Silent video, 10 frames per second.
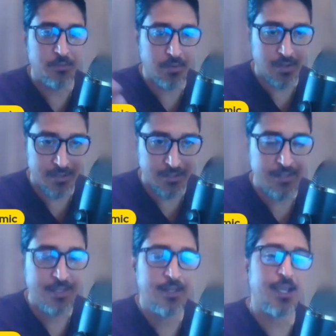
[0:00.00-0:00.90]
your product,
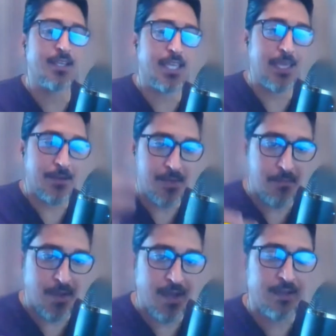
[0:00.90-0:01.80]
and they keep
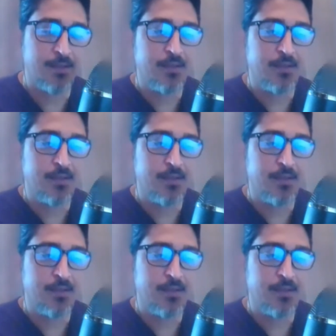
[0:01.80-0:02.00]
coming back.